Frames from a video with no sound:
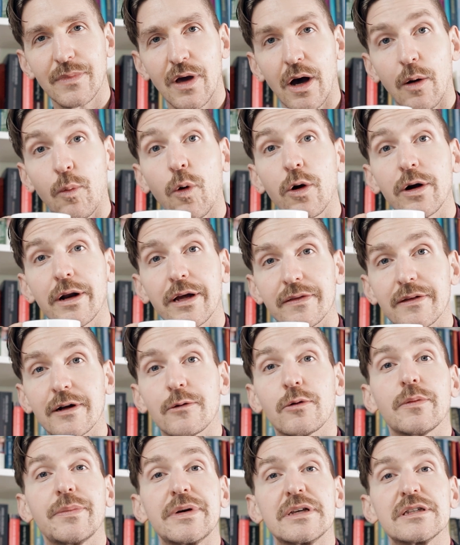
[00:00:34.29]
A warning, there
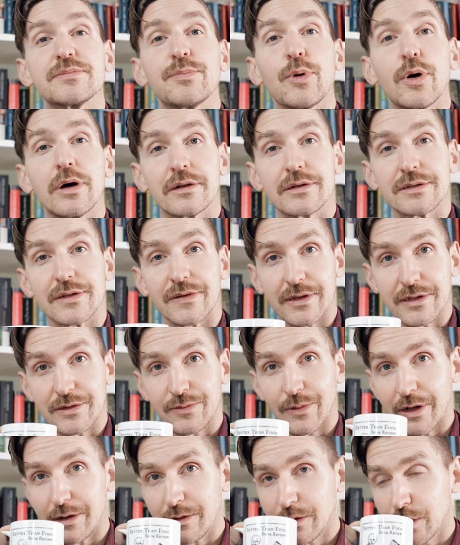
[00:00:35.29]
will be spoilers in this
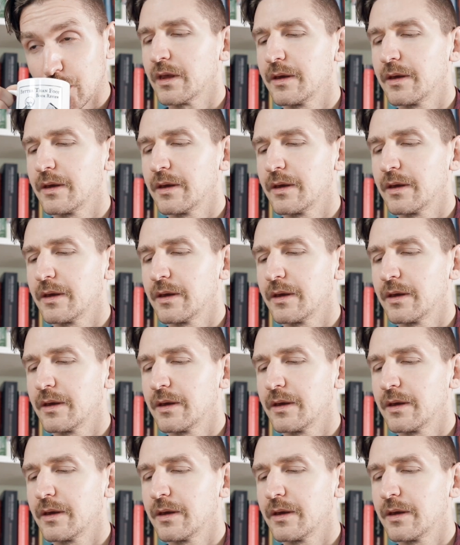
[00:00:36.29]
one.